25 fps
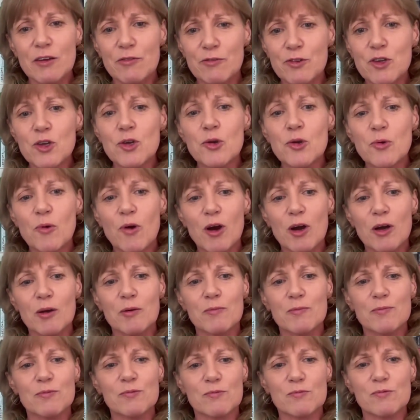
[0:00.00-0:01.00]
If you
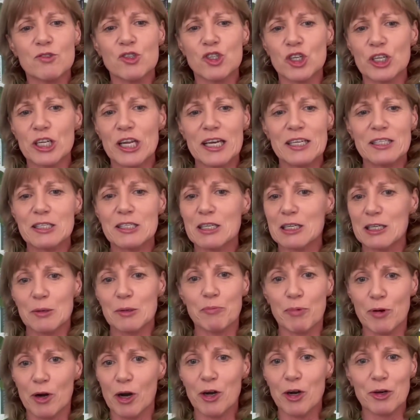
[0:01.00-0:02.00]
are
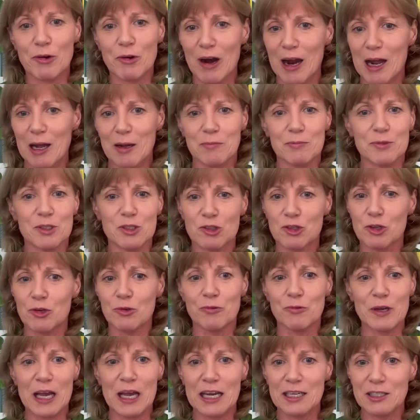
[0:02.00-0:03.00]
genetically programmed
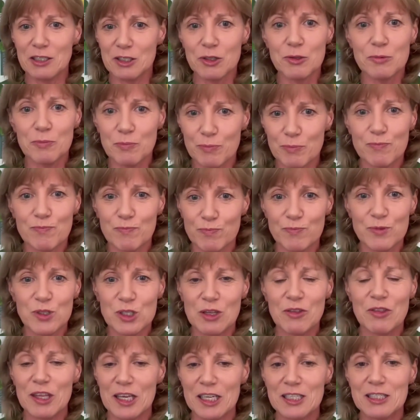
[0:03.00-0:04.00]
to react to
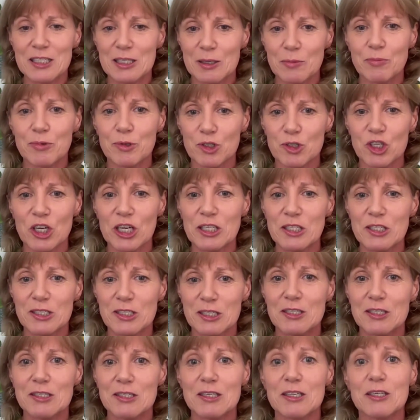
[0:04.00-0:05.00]
synthetic
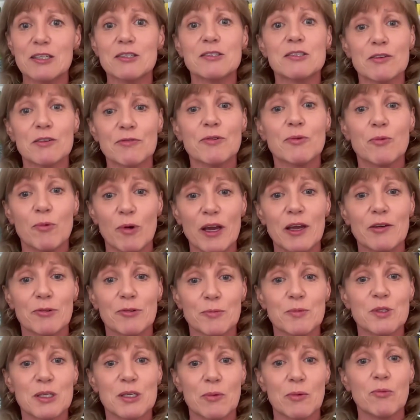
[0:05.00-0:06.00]
progestins in a different way
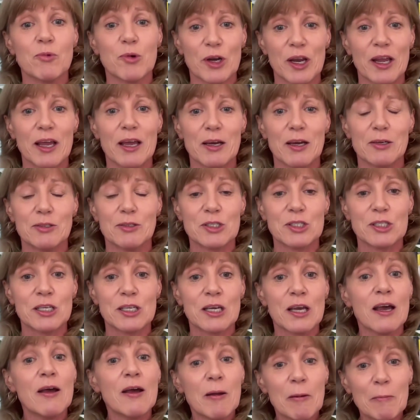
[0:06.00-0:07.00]
from someone
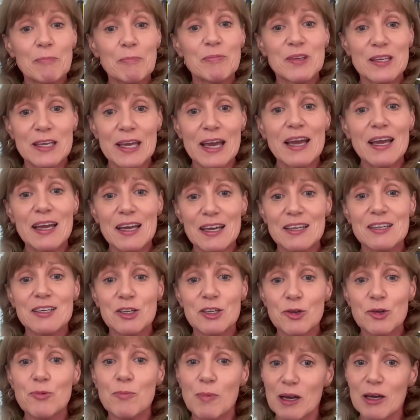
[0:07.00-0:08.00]
else, yeah,
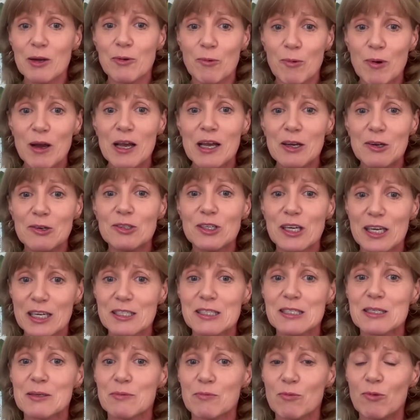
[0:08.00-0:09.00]
you might well
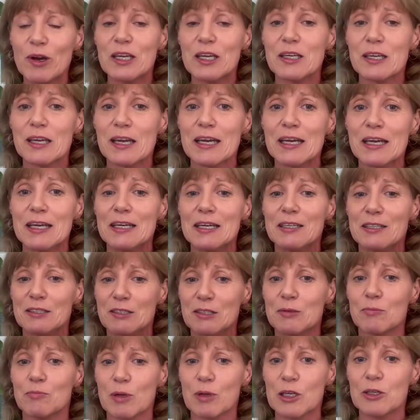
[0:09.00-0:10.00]
get some weight gain
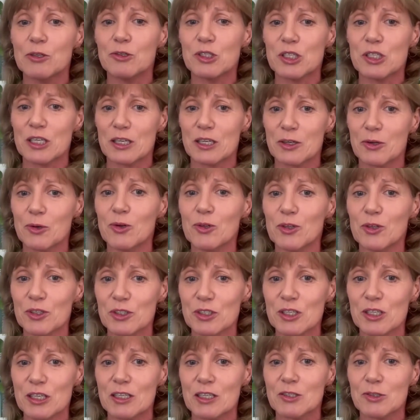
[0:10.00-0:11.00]
and some bloating and all
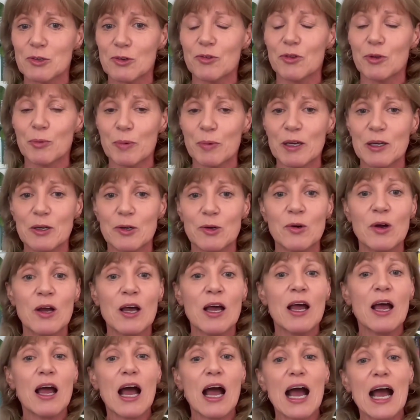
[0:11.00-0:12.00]
those things on the pill.
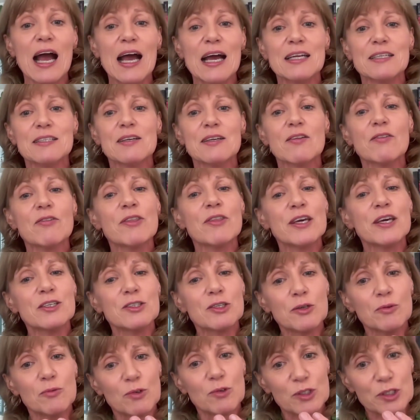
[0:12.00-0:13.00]
And they
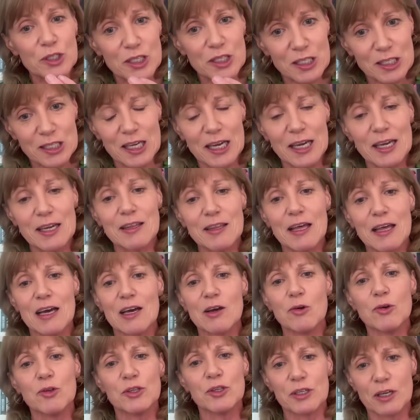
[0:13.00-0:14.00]
don't want to say
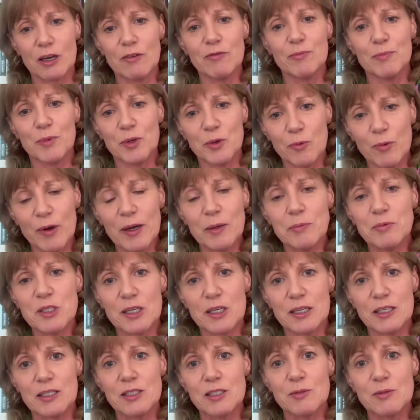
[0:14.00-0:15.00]
that on the government
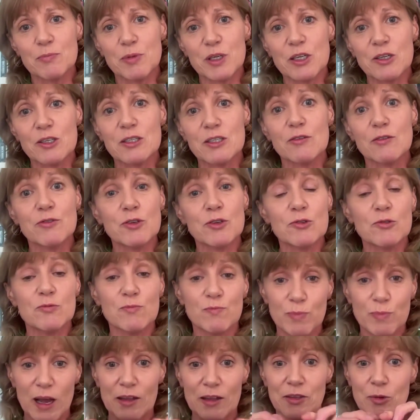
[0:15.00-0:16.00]
websites, because if
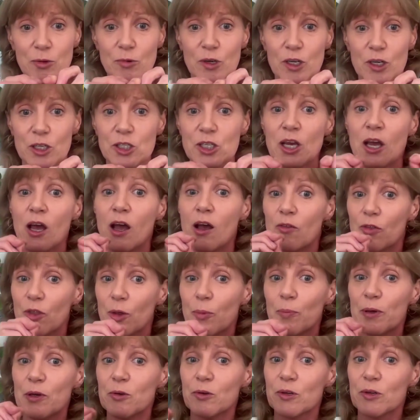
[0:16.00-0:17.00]
you've had the words,
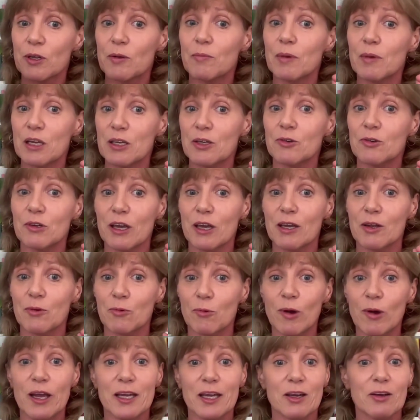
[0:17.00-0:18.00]
the pill can make you
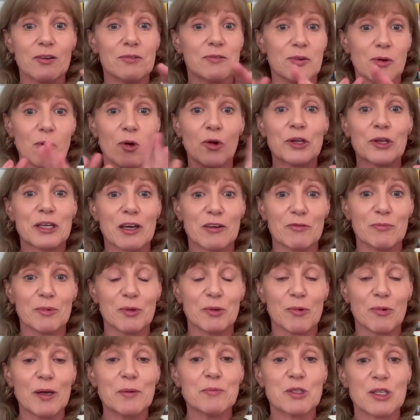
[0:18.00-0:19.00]
gain weight on a
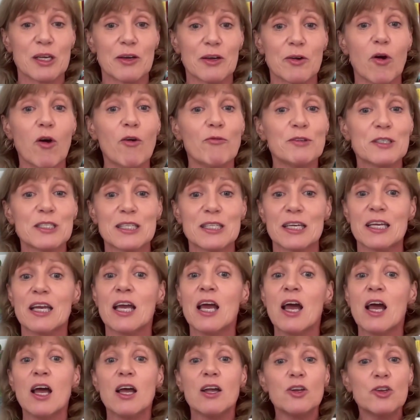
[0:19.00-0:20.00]
government website,
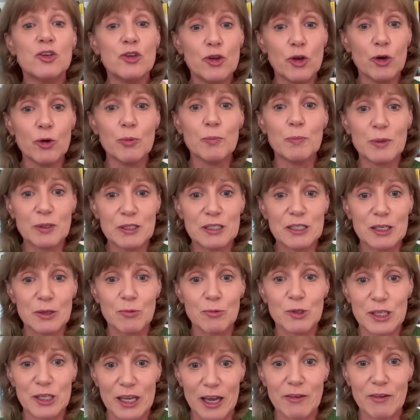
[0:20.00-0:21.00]
obviously nobody
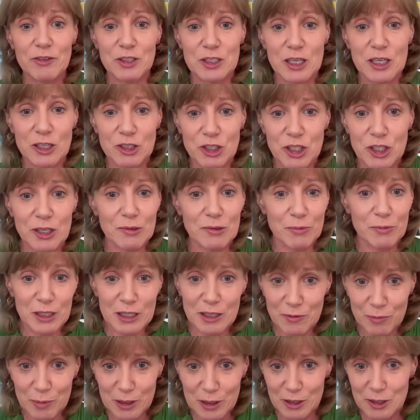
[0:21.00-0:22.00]
would ever touch it and
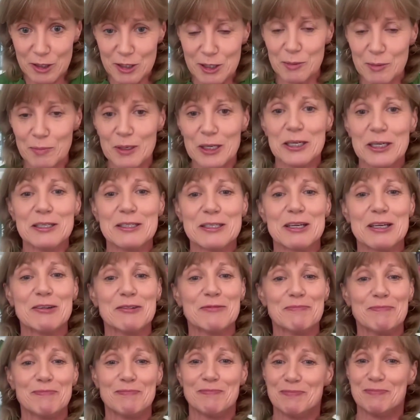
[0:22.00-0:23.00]
we'd have millions and millions
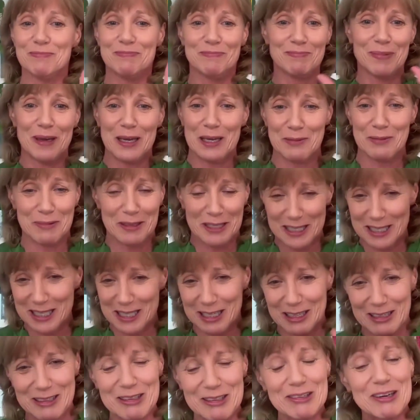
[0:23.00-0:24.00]
of
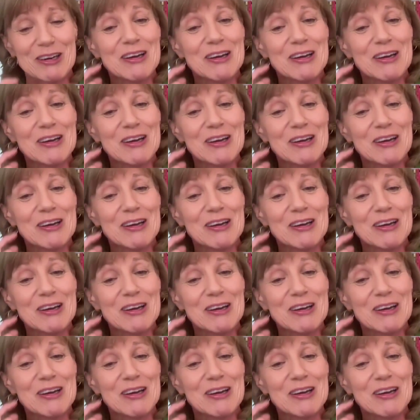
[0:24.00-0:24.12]
babies.